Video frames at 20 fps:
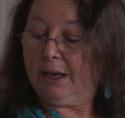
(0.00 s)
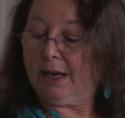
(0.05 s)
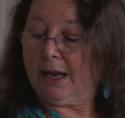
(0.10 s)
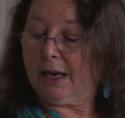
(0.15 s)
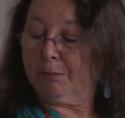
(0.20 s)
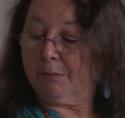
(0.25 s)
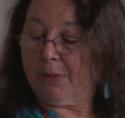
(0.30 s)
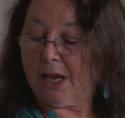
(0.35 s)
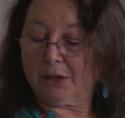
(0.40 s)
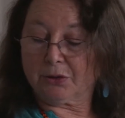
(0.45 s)

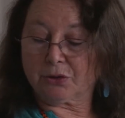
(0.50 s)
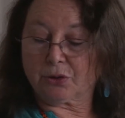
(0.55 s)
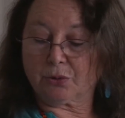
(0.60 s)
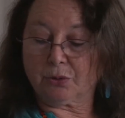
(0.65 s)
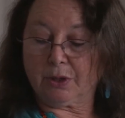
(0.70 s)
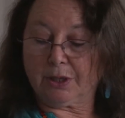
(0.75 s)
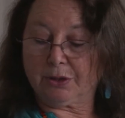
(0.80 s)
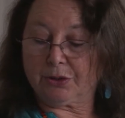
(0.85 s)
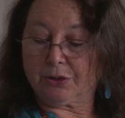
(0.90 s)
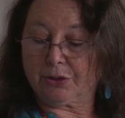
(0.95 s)
and
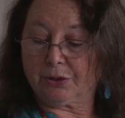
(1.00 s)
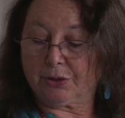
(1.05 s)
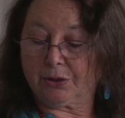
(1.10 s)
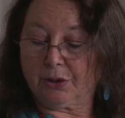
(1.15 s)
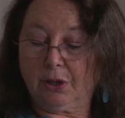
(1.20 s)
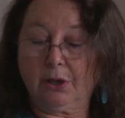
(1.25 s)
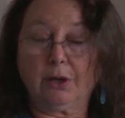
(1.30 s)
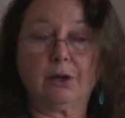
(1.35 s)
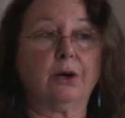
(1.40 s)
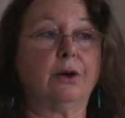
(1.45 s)
maturation
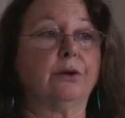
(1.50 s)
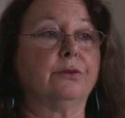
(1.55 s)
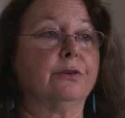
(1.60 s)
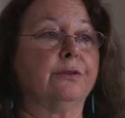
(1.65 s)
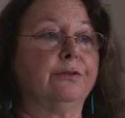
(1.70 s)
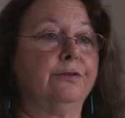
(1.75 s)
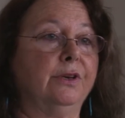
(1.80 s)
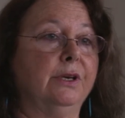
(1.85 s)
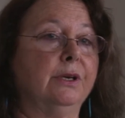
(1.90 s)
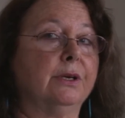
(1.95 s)
of the
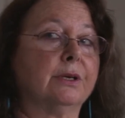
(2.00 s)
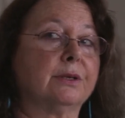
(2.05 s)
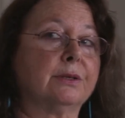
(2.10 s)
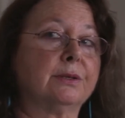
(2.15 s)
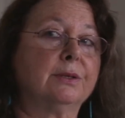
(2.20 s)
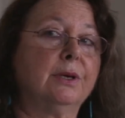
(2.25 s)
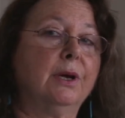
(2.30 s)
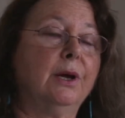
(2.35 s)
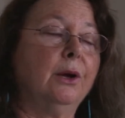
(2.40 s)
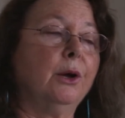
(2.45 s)

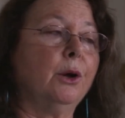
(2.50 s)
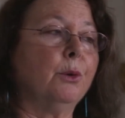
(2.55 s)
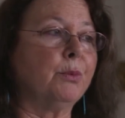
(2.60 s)
fetus.